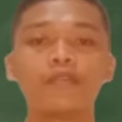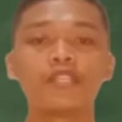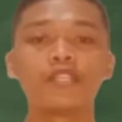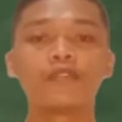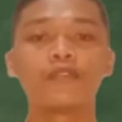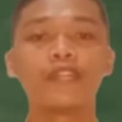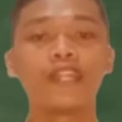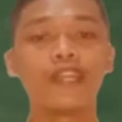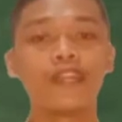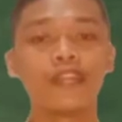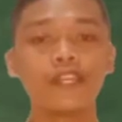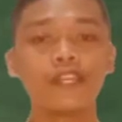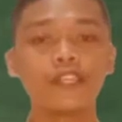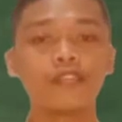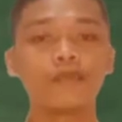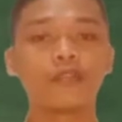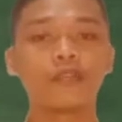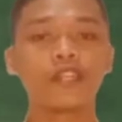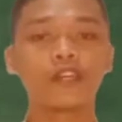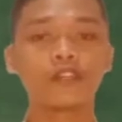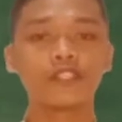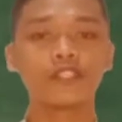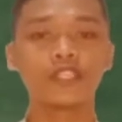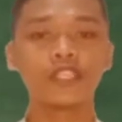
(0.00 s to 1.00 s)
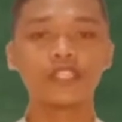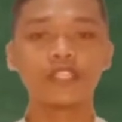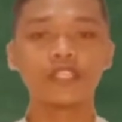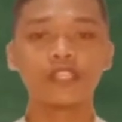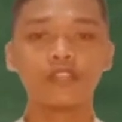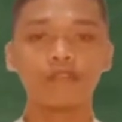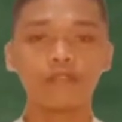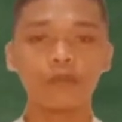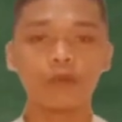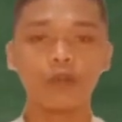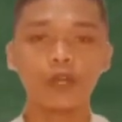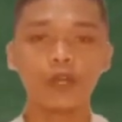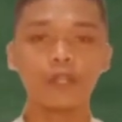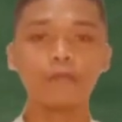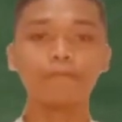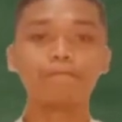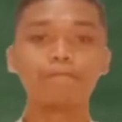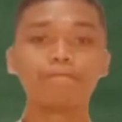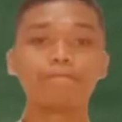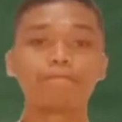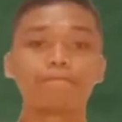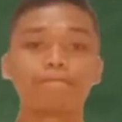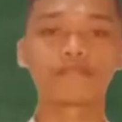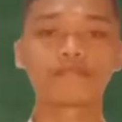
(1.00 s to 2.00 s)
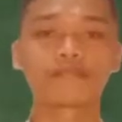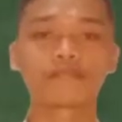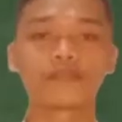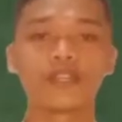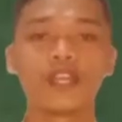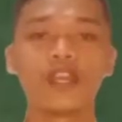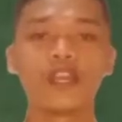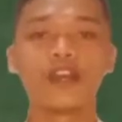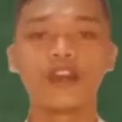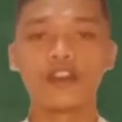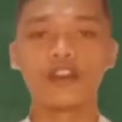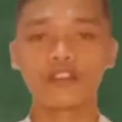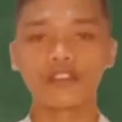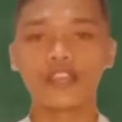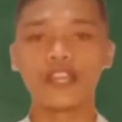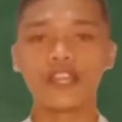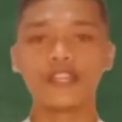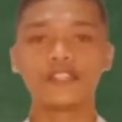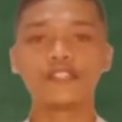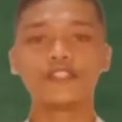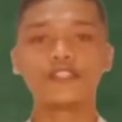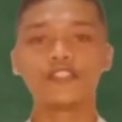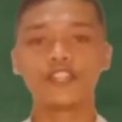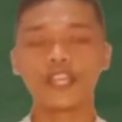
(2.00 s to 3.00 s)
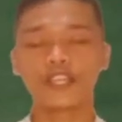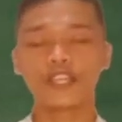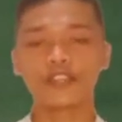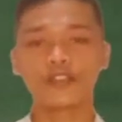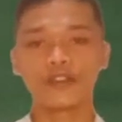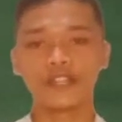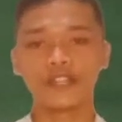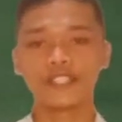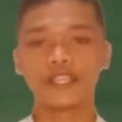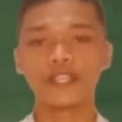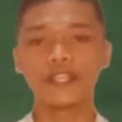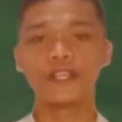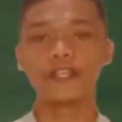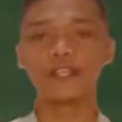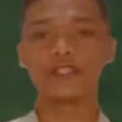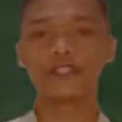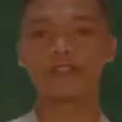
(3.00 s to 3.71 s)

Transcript: Rinalyn. You may now sit, everyone. Okay, let's check your attendance